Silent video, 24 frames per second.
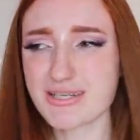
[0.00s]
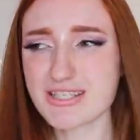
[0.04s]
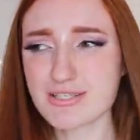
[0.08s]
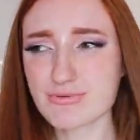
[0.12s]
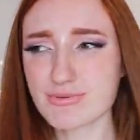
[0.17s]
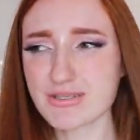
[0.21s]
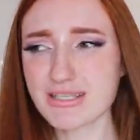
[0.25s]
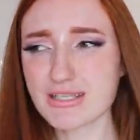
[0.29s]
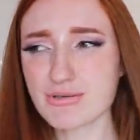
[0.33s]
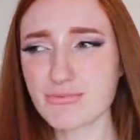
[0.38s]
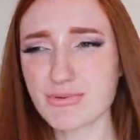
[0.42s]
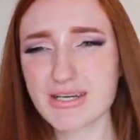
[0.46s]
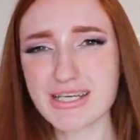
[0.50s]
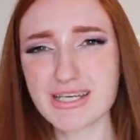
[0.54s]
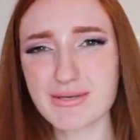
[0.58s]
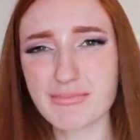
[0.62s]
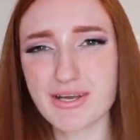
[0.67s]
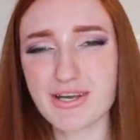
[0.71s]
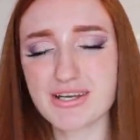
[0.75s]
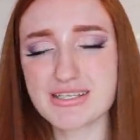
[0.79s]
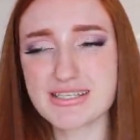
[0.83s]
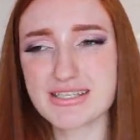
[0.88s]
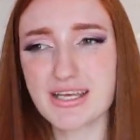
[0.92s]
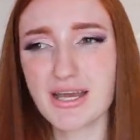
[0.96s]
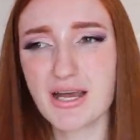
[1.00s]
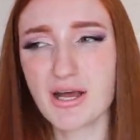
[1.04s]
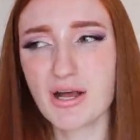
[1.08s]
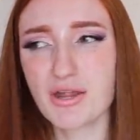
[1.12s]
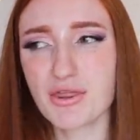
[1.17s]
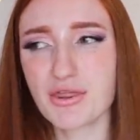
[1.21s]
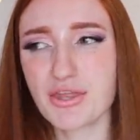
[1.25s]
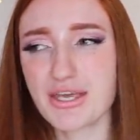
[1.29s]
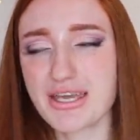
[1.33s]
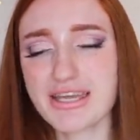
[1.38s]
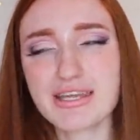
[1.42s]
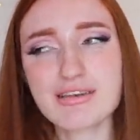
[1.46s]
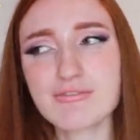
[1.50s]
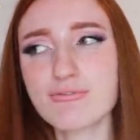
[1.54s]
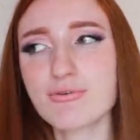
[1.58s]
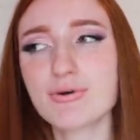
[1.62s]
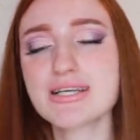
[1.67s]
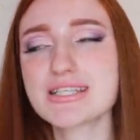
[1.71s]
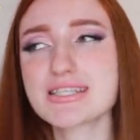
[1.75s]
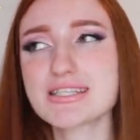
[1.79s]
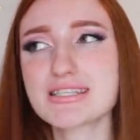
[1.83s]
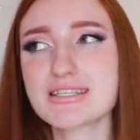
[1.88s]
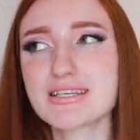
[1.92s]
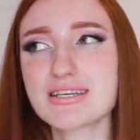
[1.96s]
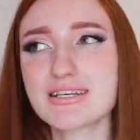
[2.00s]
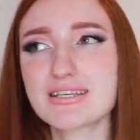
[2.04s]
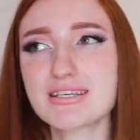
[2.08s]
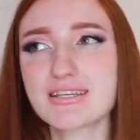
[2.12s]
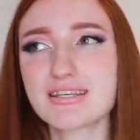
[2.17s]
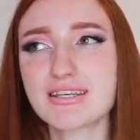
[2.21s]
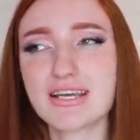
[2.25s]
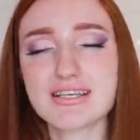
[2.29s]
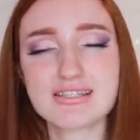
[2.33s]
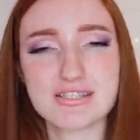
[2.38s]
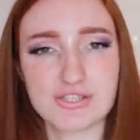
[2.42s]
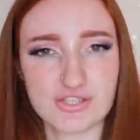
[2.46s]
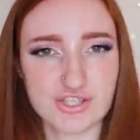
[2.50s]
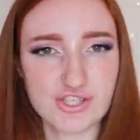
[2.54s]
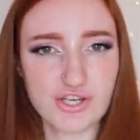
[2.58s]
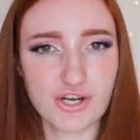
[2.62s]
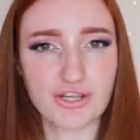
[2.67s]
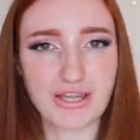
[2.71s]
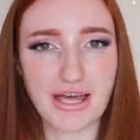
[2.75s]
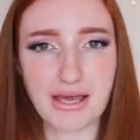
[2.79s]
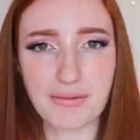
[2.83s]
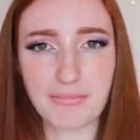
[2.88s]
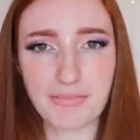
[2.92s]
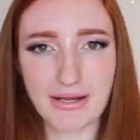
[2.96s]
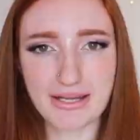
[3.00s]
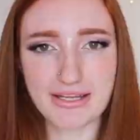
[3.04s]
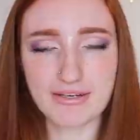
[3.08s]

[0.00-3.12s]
but it's really weird because the invoice doesn't show that.